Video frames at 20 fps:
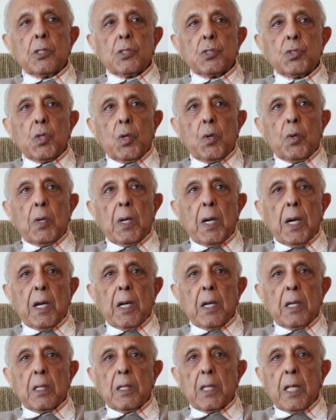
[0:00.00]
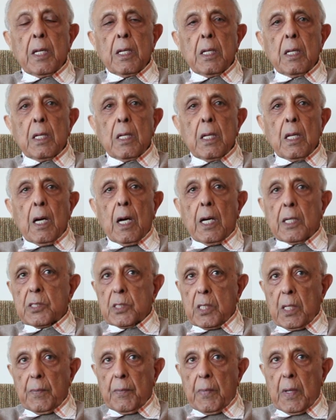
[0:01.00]
So I then
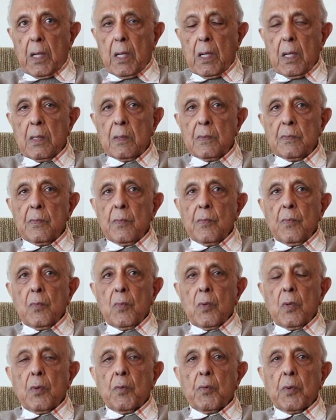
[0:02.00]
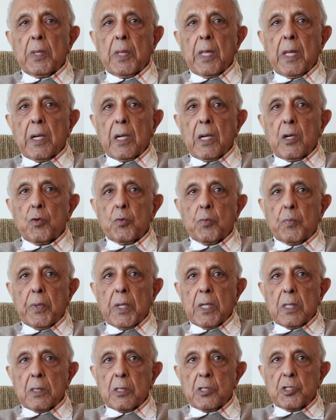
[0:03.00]
asked him whether I could
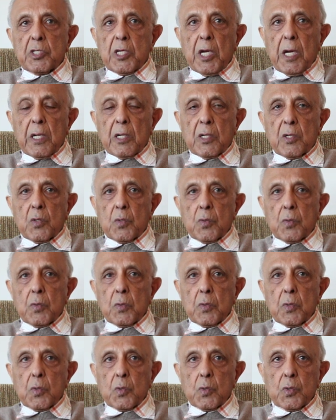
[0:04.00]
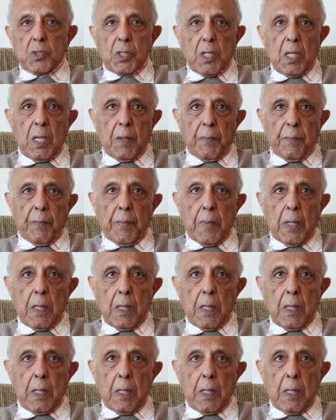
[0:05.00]
bring this child to see him.